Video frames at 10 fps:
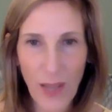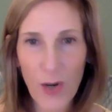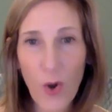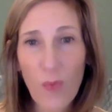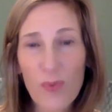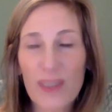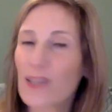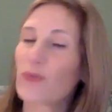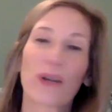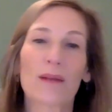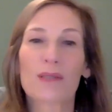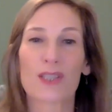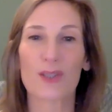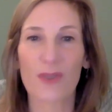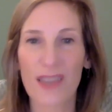And hopefully, if we're able
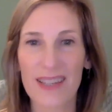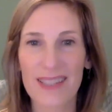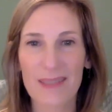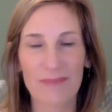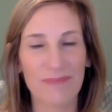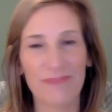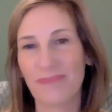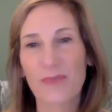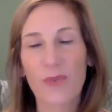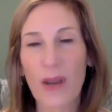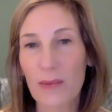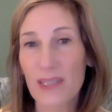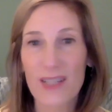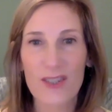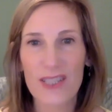to do this, if we're able
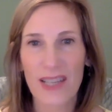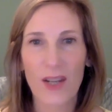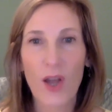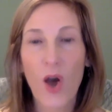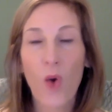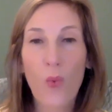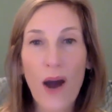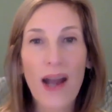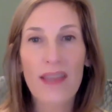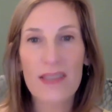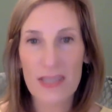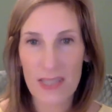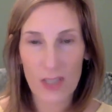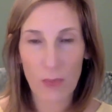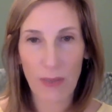to understand why this is
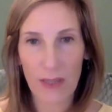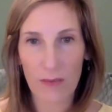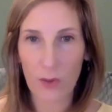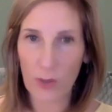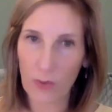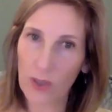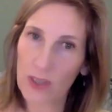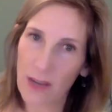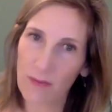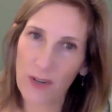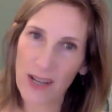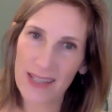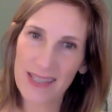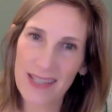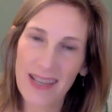such a painful, difficult time for
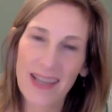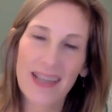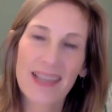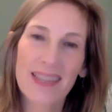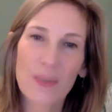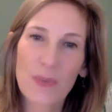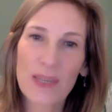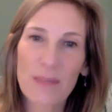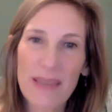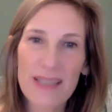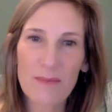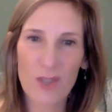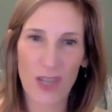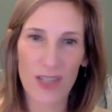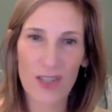us, then we can make some
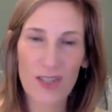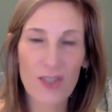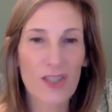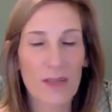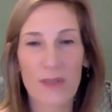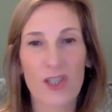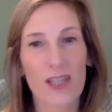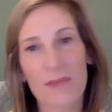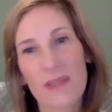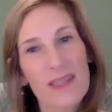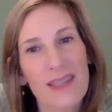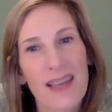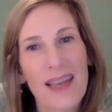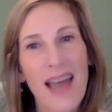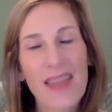changes, some adjustments,
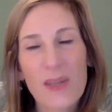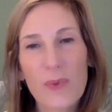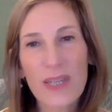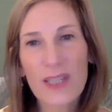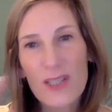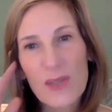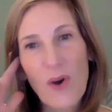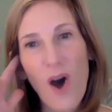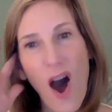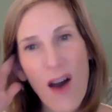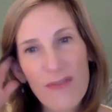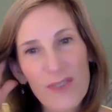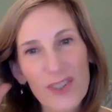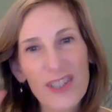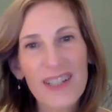and then we can also
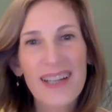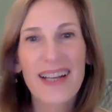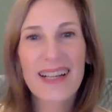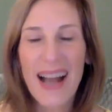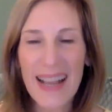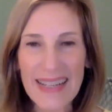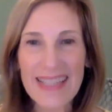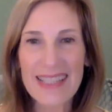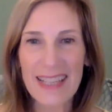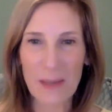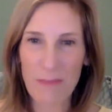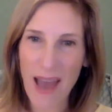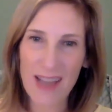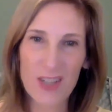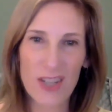offer kindness and
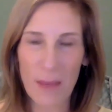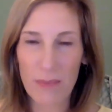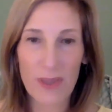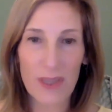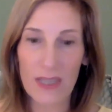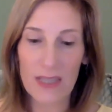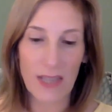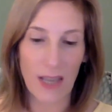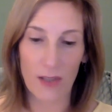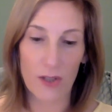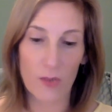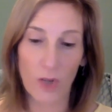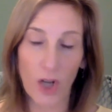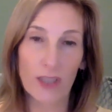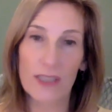compassion, empathy to others,
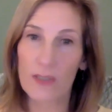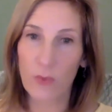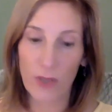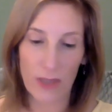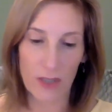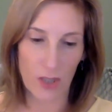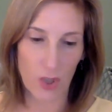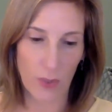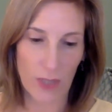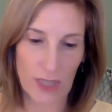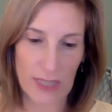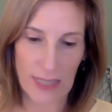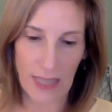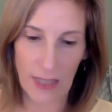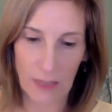regardless of what their situation is
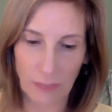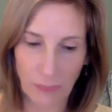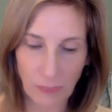like.